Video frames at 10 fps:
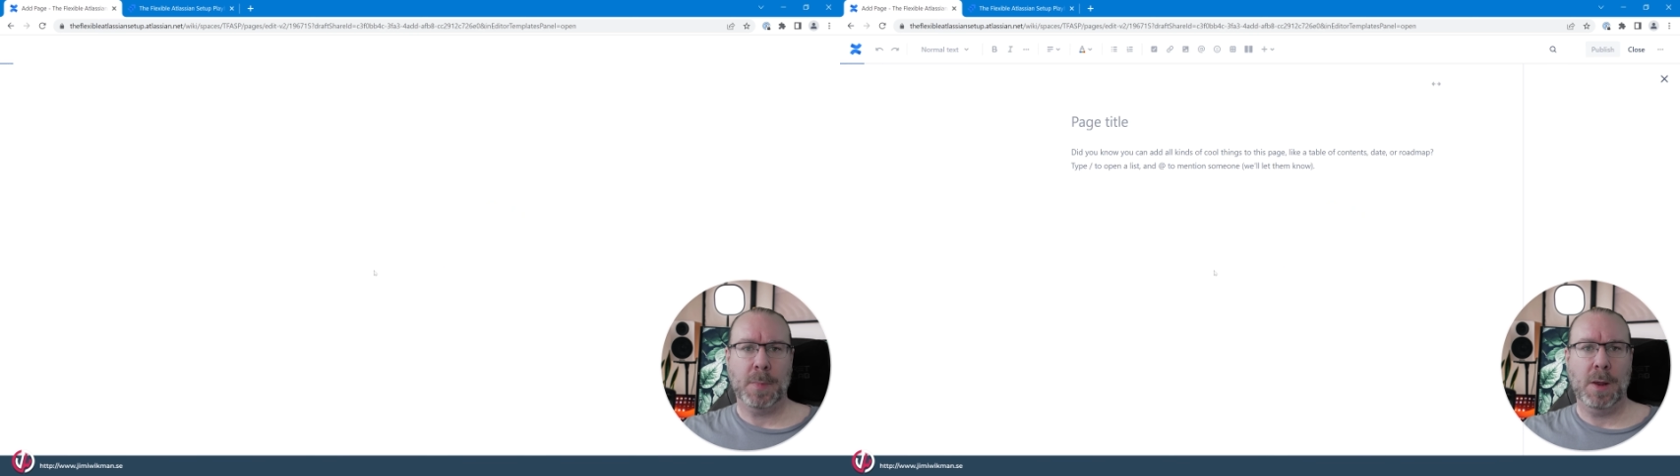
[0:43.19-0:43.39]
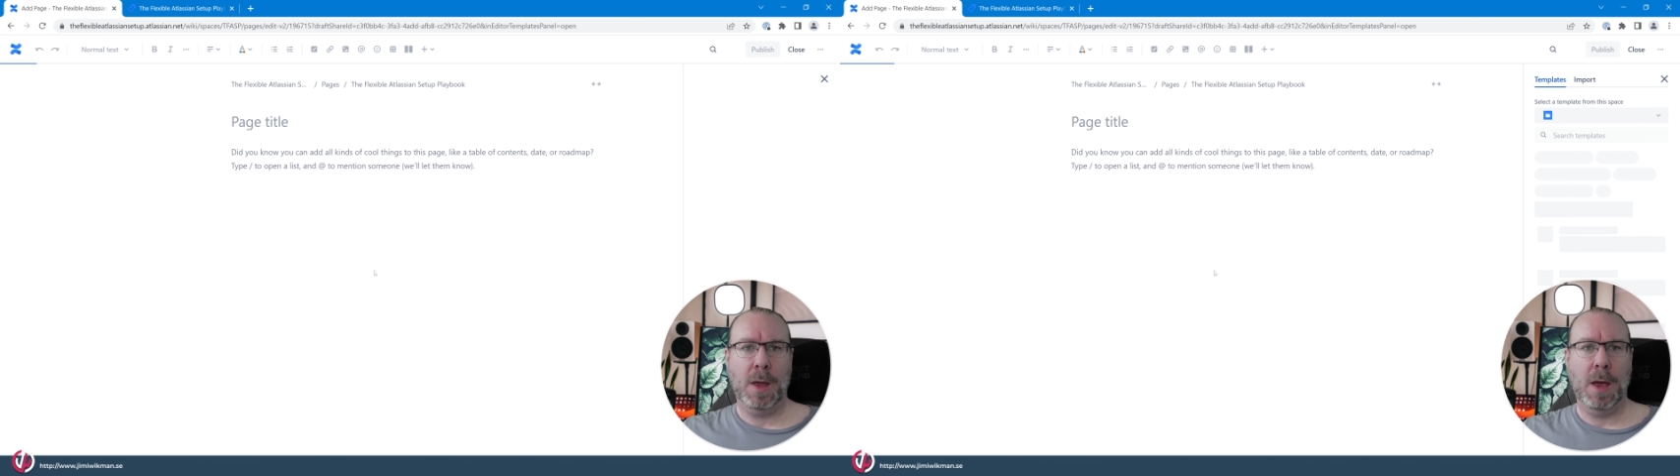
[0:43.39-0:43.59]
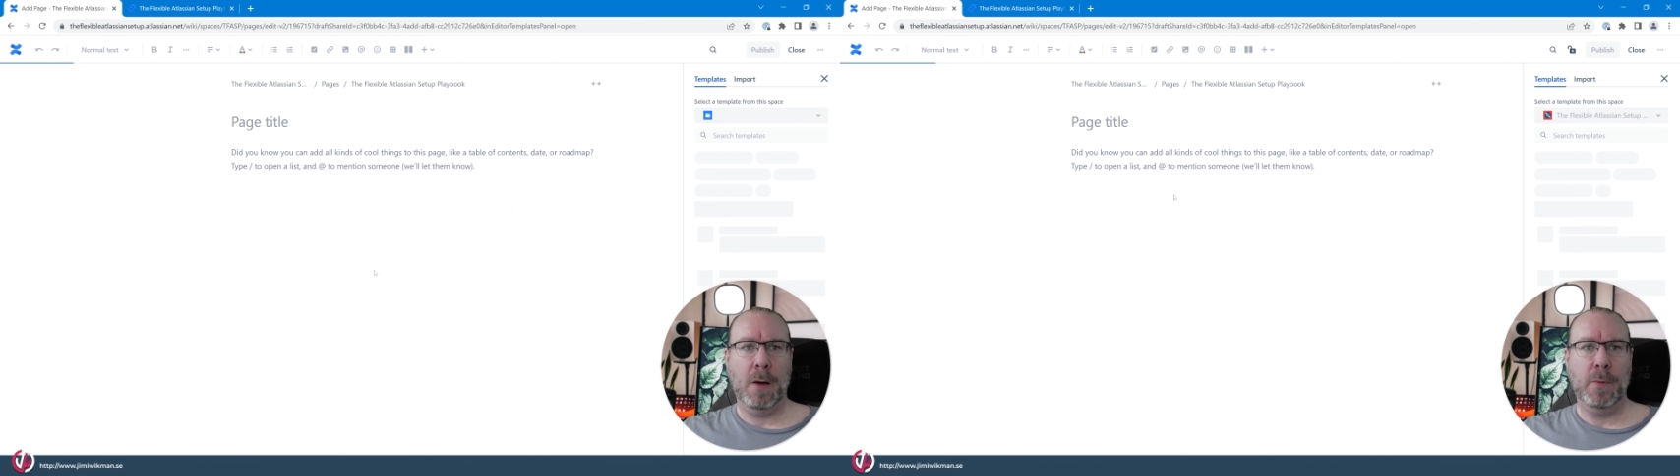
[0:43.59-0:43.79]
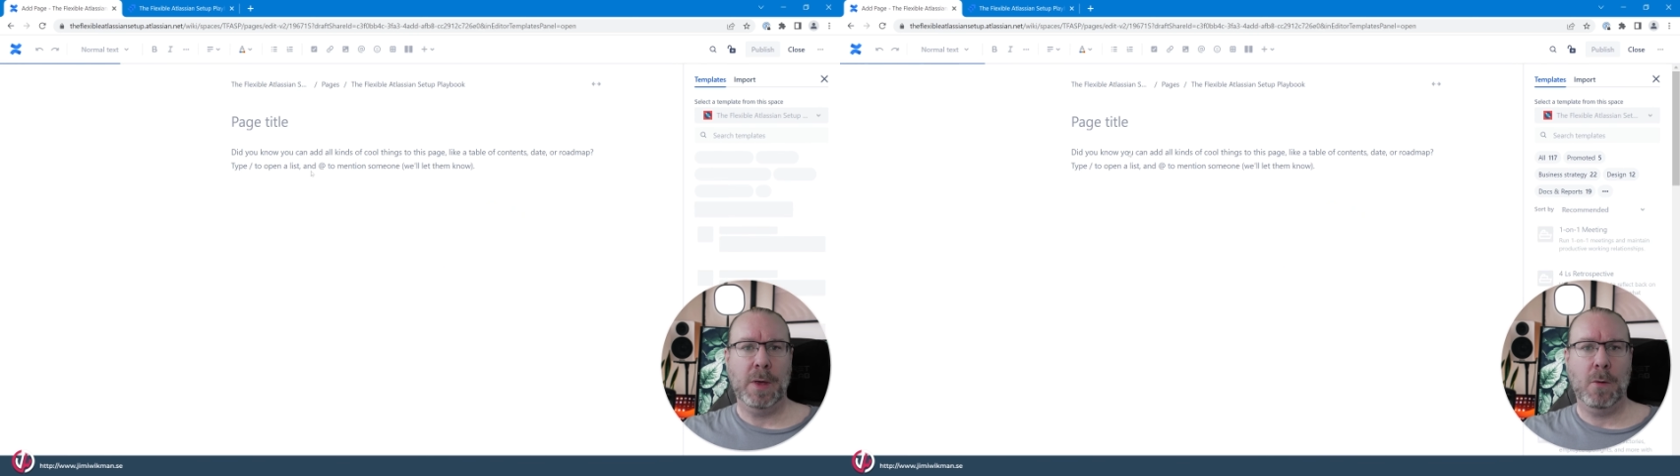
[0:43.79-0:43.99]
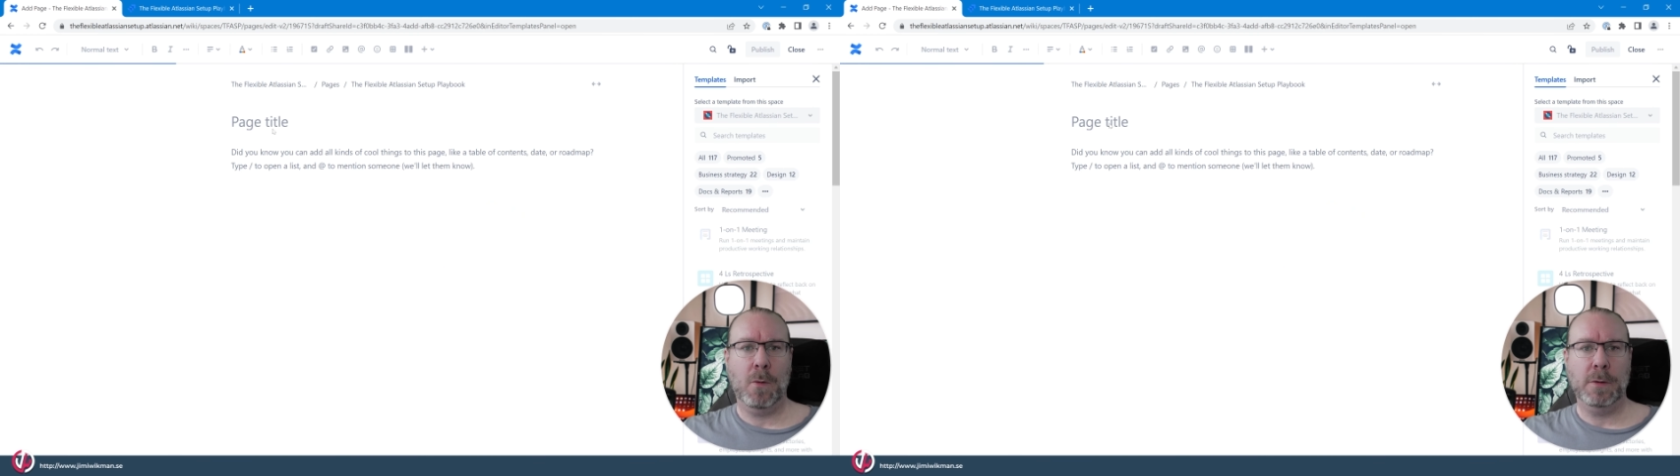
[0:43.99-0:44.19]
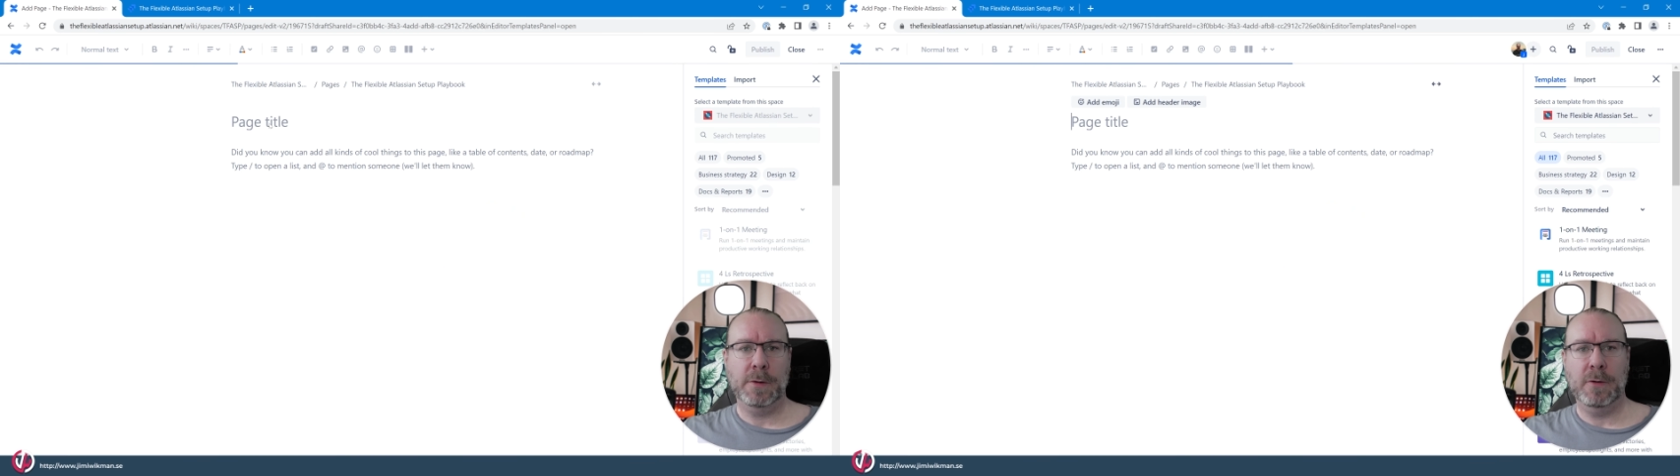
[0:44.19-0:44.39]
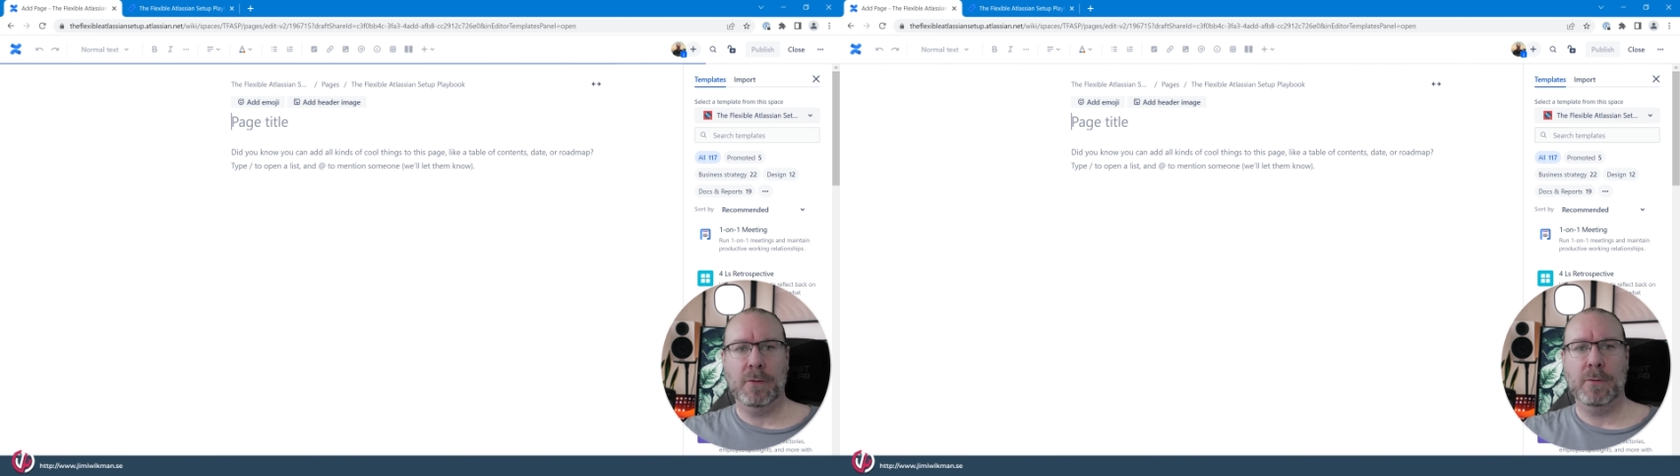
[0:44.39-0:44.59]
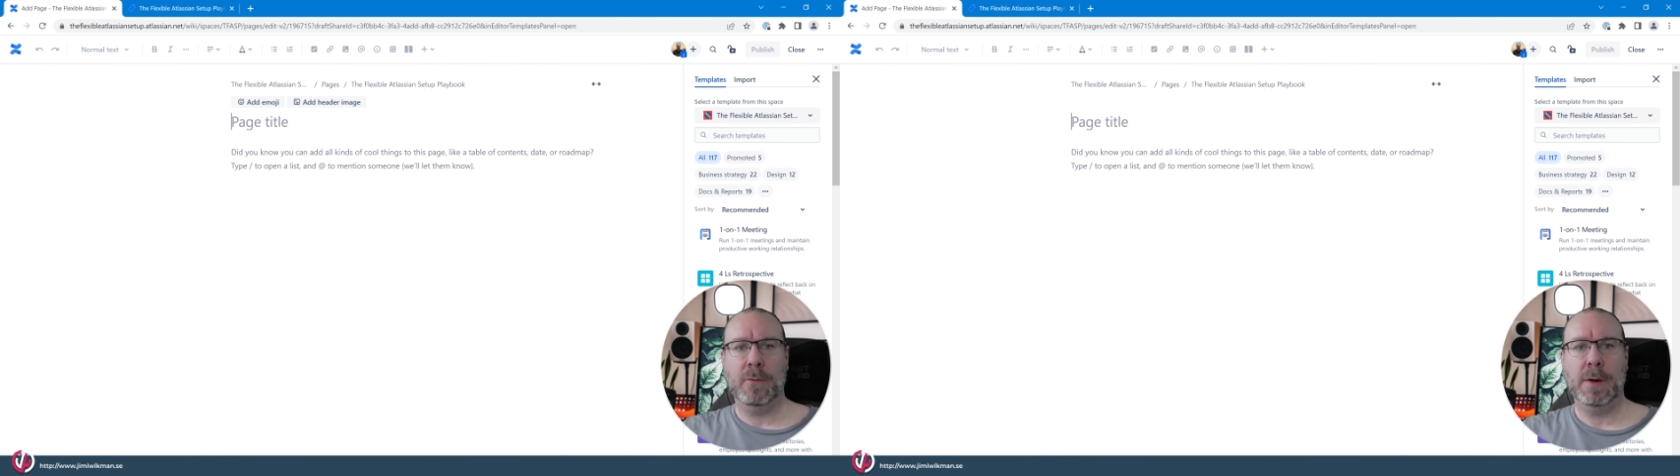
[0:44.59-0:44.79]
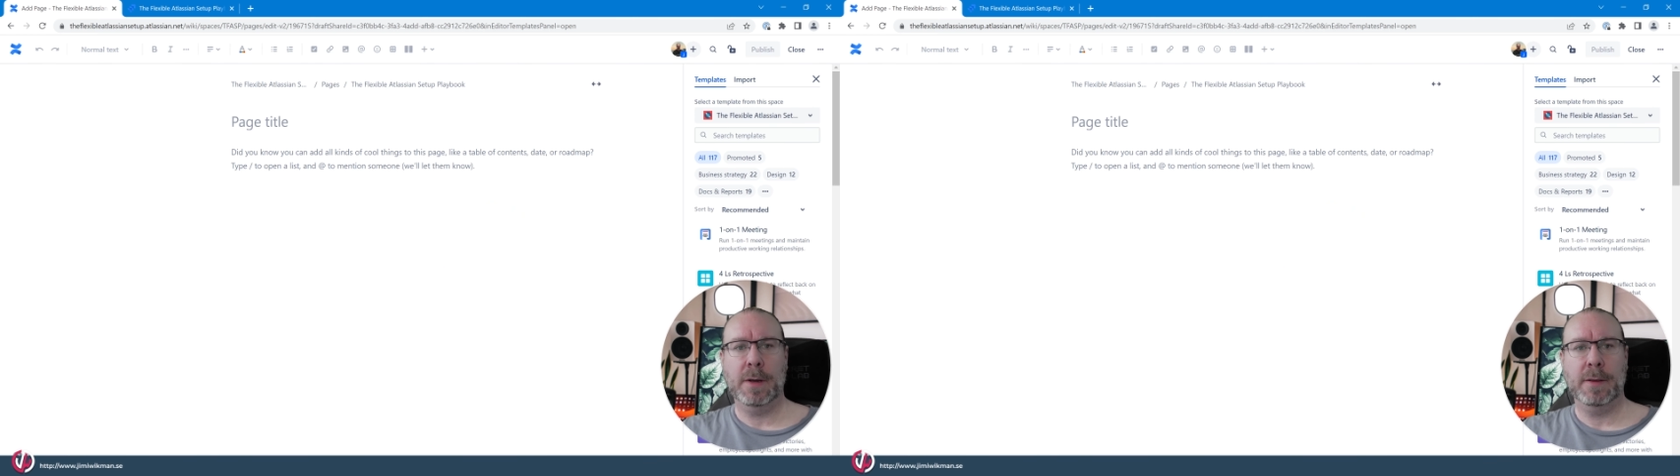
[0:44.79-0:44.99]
and we call this one